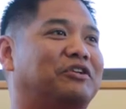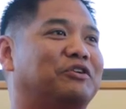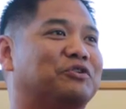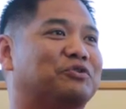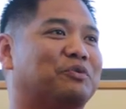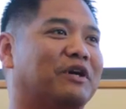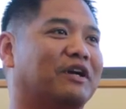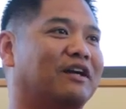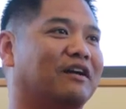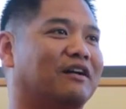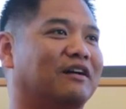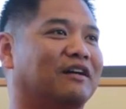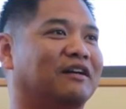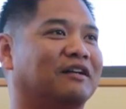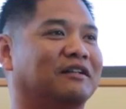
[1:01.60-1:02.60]
she was working
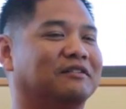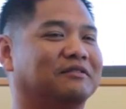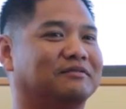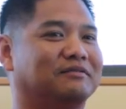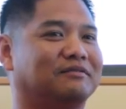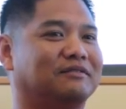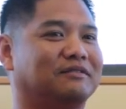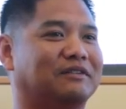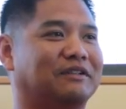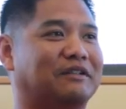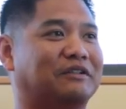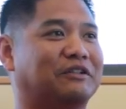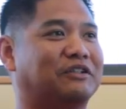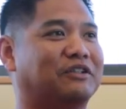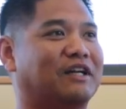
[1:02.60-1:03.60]
on, you
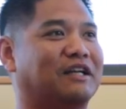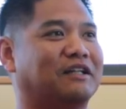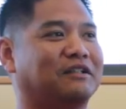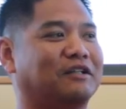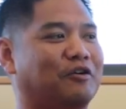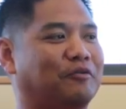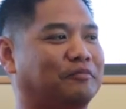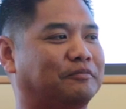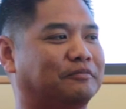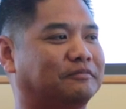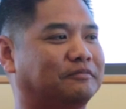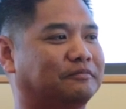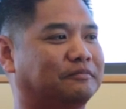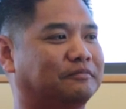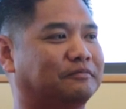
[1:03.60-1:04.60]
know, try and help
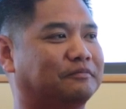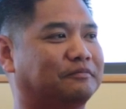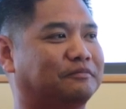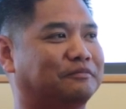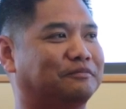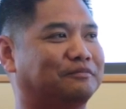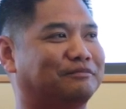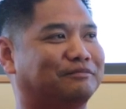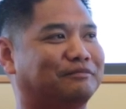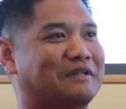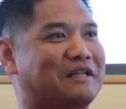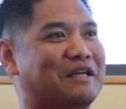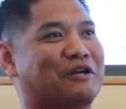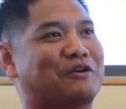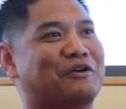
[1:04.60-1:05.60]

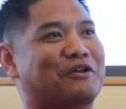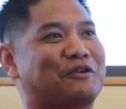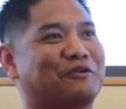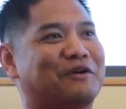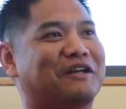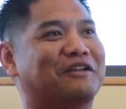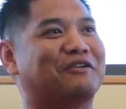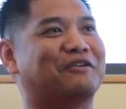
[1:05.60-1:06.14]
lead her in the right